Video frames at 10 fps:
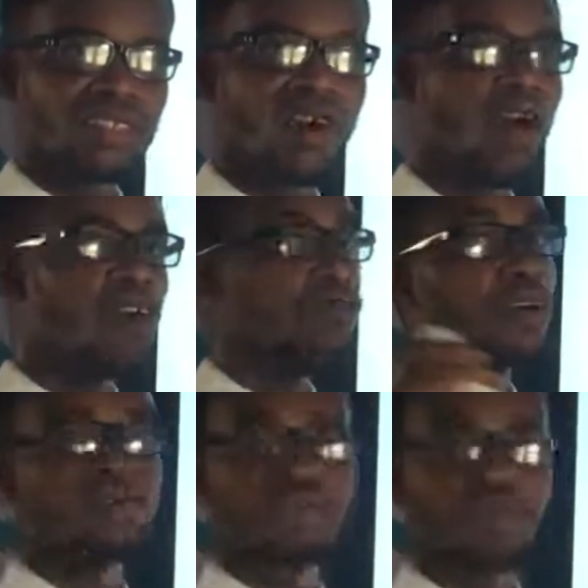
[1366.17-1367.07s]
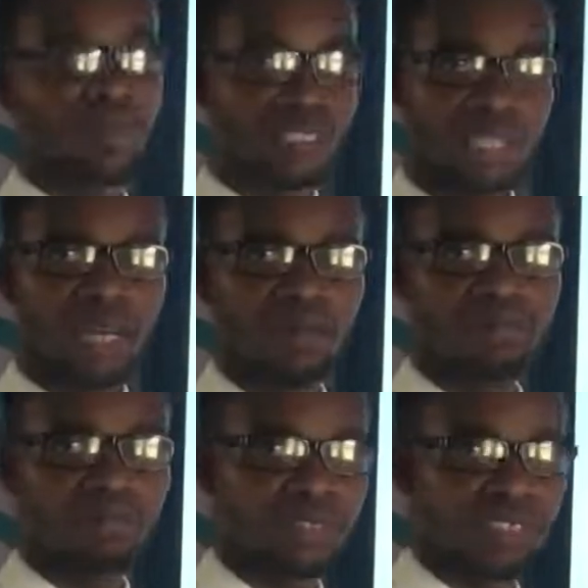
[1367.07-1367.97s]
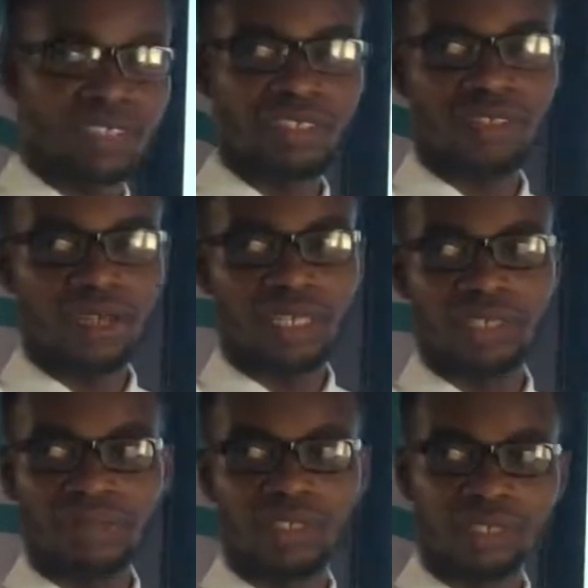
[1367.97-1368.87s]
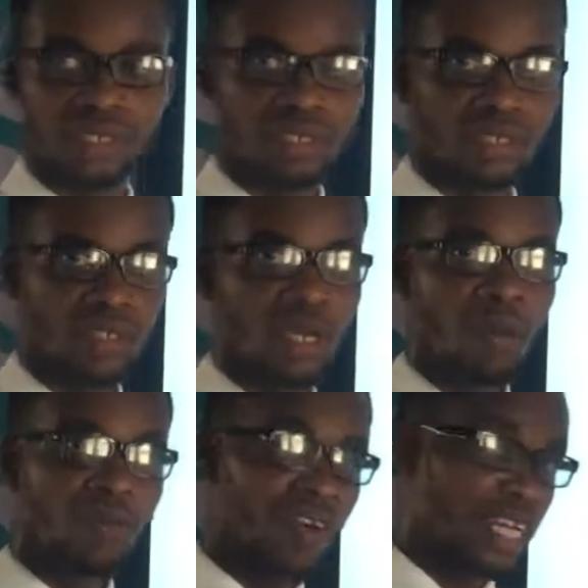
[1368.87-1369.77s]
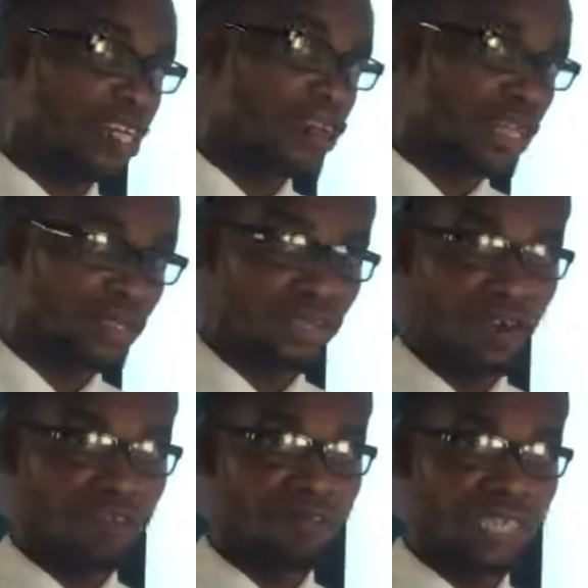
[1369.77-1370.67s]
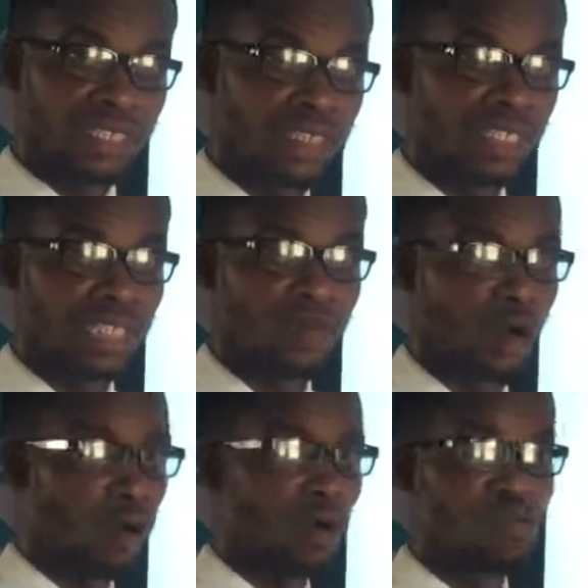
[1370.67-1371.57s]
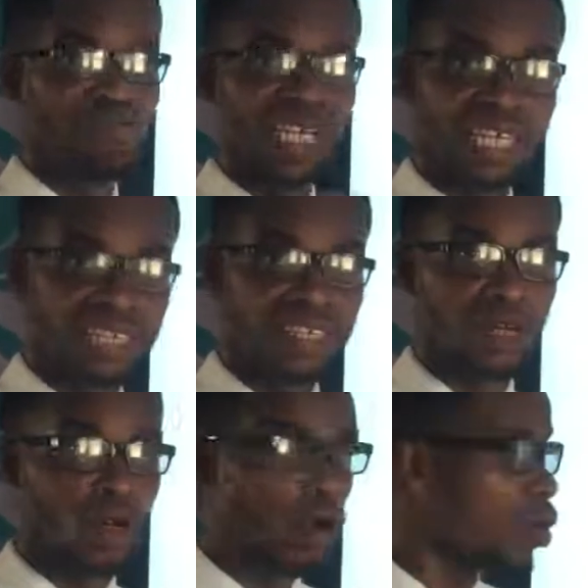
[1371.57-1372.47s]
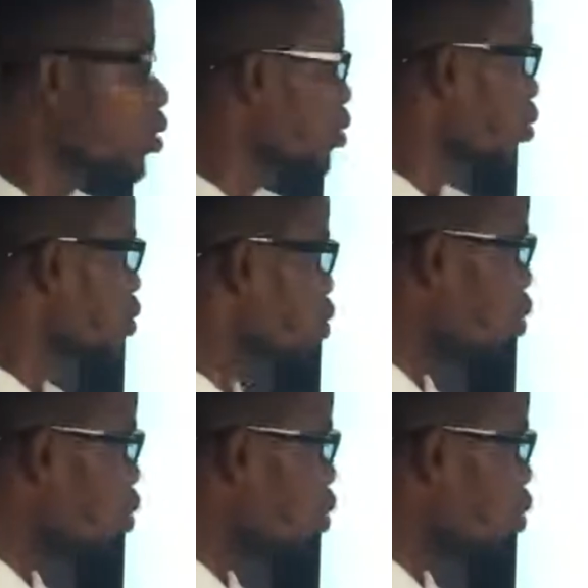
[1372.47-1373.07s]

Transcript: All forms of political processes or activities, provided you are not offending anyone or breaking the law. So